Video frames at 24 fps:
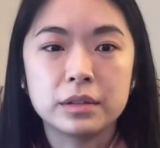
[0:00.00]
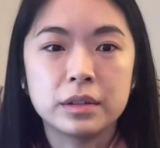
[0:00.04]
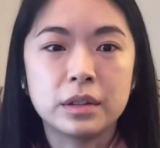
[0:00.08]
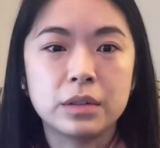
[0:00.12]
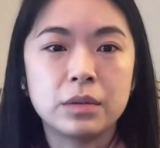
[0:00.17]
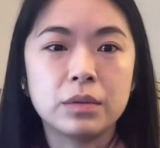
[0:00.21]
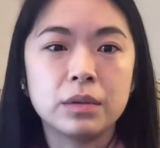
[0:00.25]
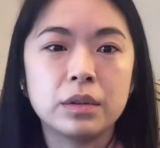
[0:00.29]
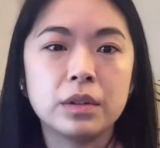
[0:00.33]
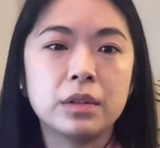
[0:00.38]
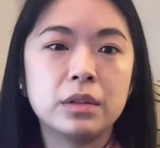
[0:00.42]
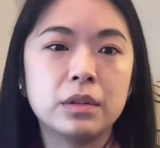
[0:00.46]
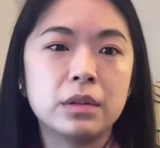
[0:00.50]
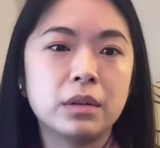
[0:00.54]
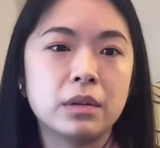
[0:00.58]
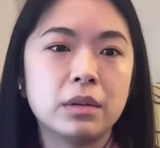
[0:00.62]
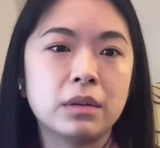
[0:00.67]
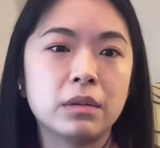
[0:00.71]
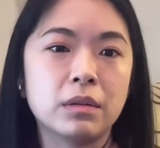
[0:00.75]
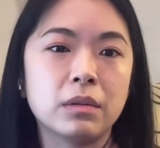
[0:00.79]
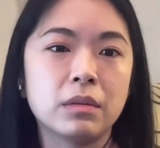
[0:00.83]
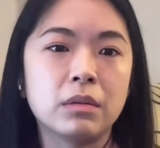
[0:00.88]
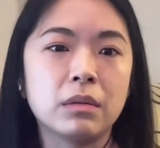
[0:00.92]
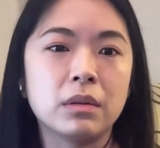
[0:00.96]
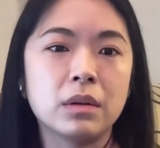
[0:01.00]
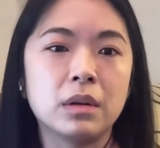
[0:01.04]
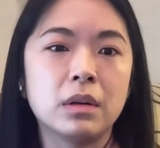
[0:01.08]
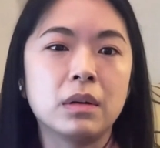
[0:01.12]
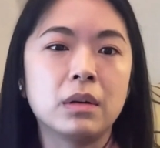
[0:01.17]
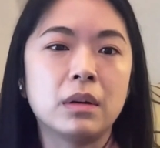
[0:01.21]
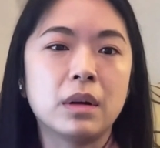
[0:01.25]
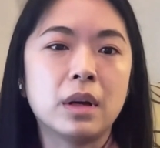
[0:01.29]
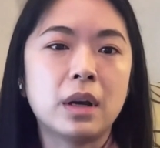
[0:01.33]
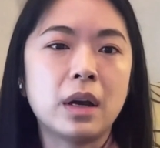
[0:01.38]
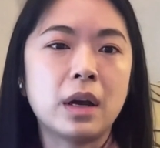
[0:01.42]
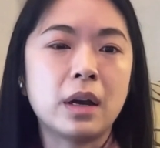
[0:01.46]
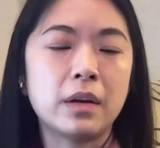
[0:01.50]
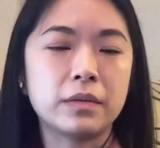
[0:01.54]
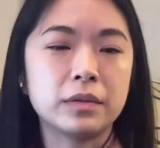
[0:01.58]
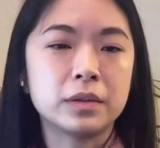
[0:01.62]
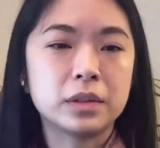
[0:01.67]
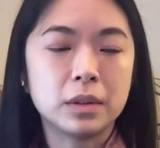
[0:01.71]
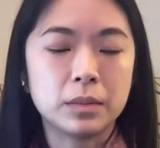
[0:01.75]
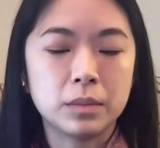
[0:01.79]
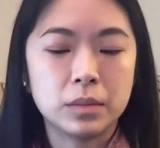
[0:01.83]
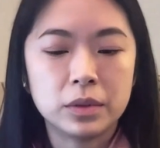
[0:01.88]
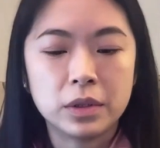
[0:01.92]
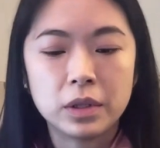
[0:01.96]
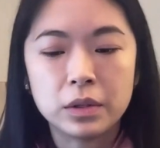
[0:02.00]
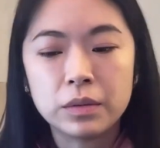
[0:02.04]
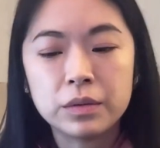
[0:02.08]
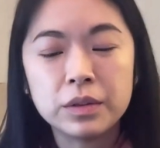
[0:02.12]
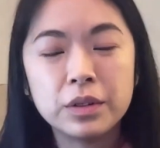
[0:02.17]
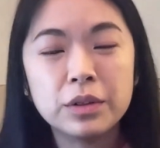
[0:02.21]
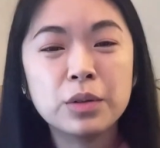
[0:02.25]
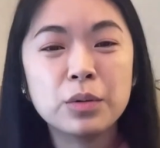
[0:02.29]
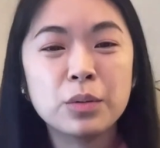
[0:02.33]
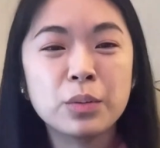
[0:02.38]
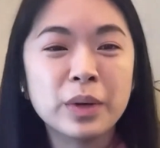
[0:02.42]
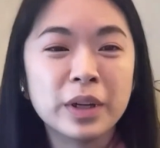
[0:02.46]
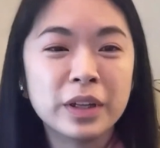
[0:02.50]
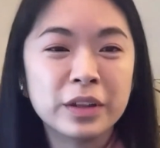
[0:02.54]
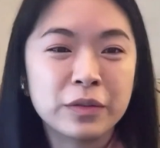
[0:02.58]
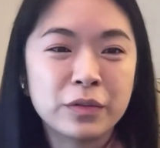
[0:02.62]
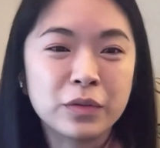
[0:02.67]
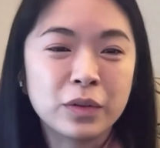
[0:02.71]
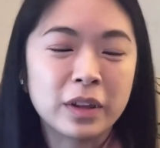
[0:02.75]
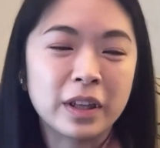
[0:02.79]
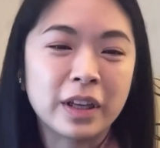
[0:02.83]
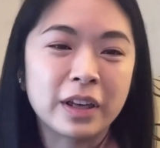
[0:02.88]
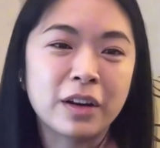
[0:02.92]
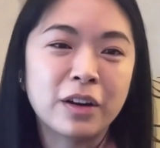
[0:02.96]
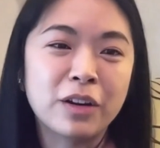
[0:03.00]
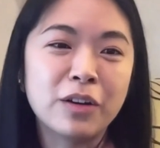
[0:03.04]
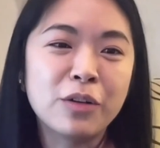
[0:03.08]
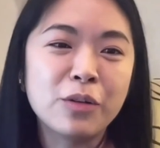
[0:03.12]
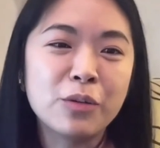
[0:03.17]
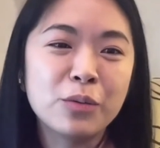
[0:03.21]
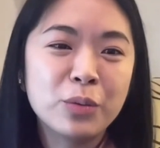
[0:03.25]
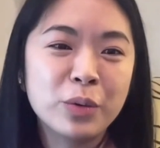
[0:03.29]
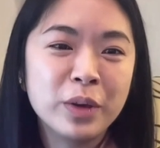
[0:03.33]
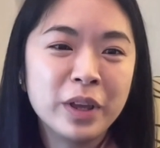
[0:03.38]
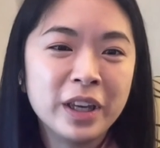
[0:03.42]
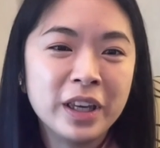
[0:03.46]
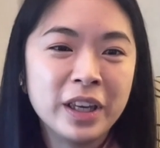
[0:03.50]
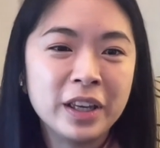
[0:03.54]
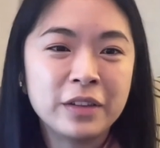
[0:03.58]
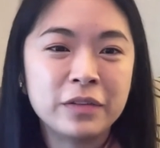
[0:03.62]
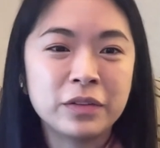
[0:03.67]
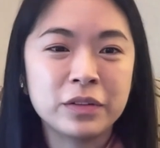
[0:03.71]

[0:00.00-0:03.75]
They don't need to they don't need to wait for like a whole week